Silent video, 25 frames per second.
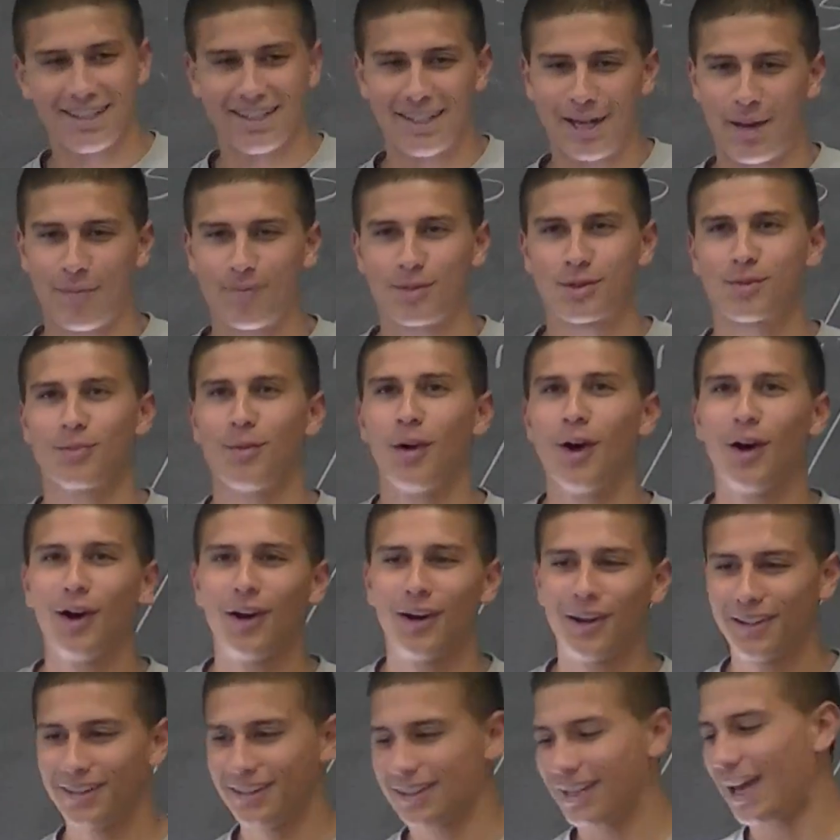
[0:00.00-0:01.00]
I'm
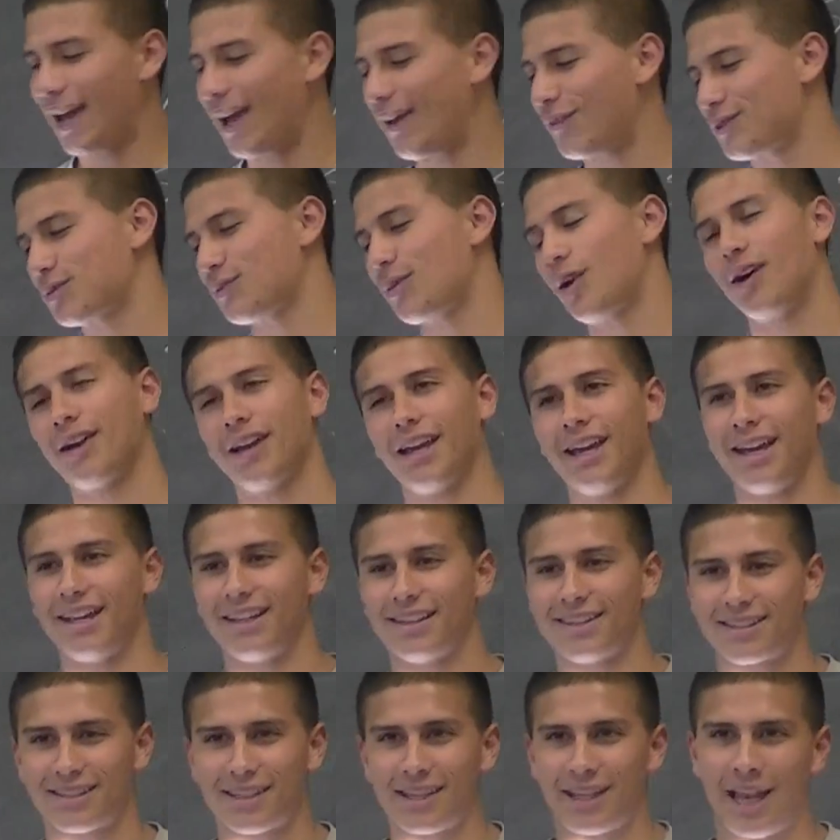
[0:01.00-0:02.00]
small, I have small hands,